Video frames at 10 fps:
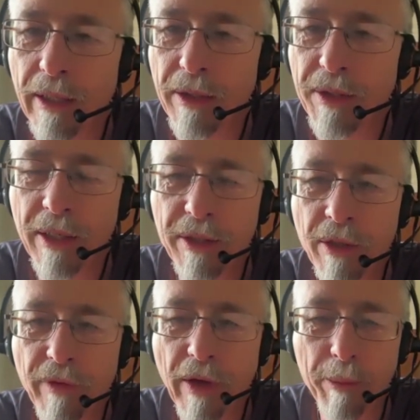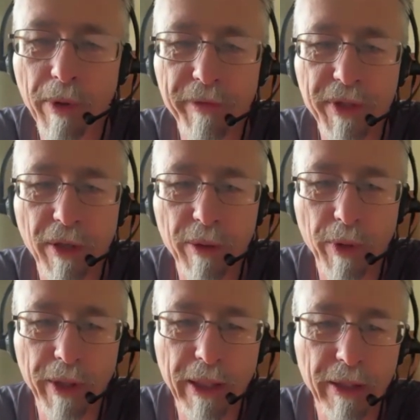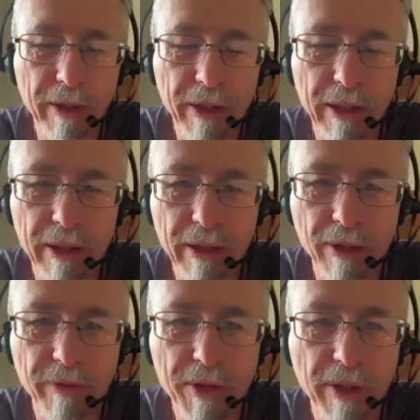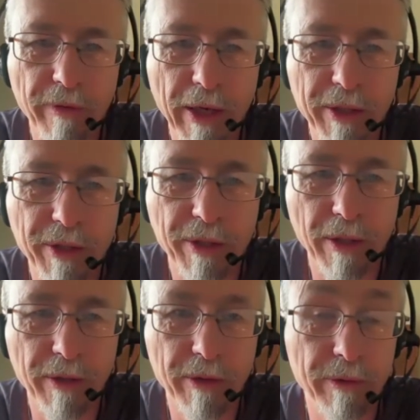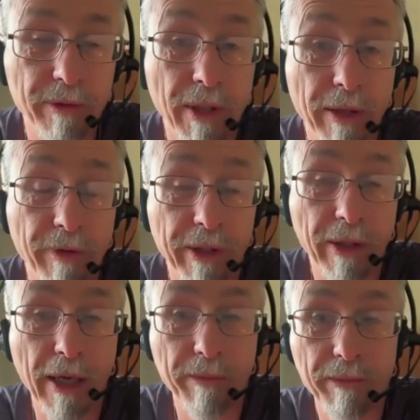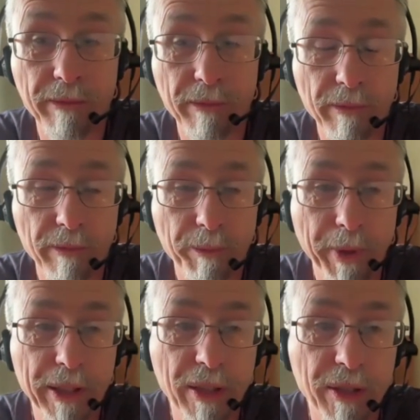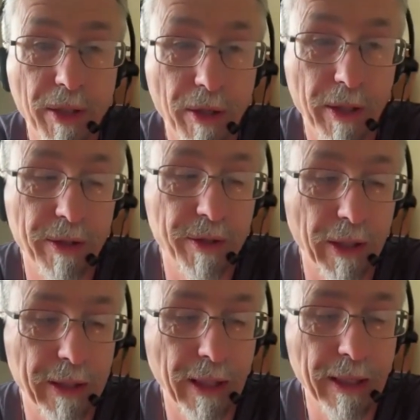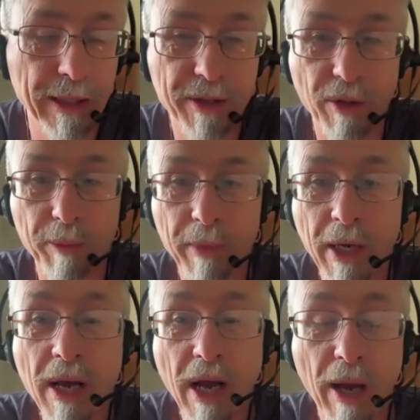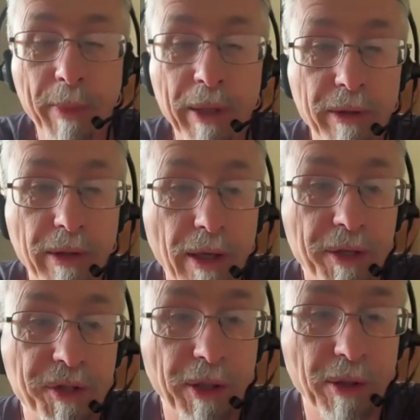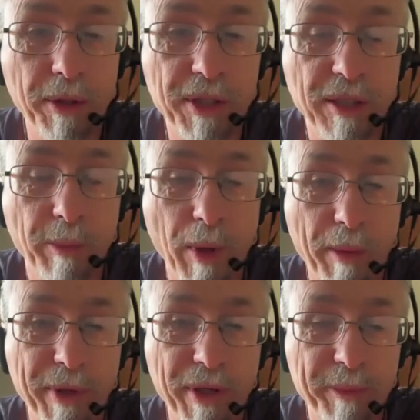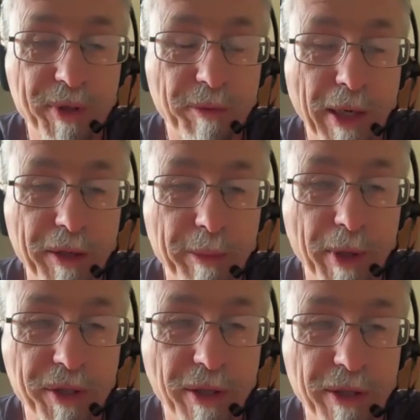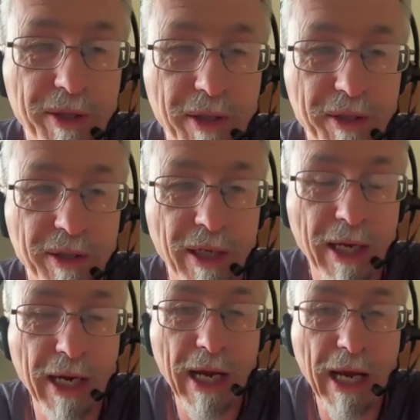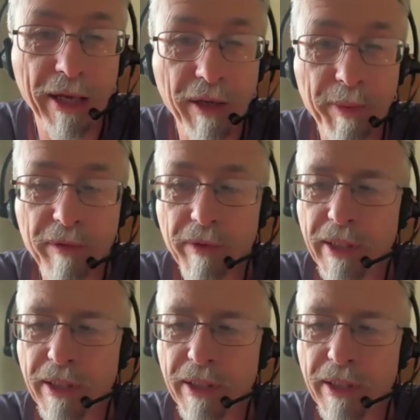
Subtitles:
since November, I've started working at the University of Exeter, delivering their PGCert in psychedelics. I'm in a psychology department. I'm surrounded by scientists, and I've been really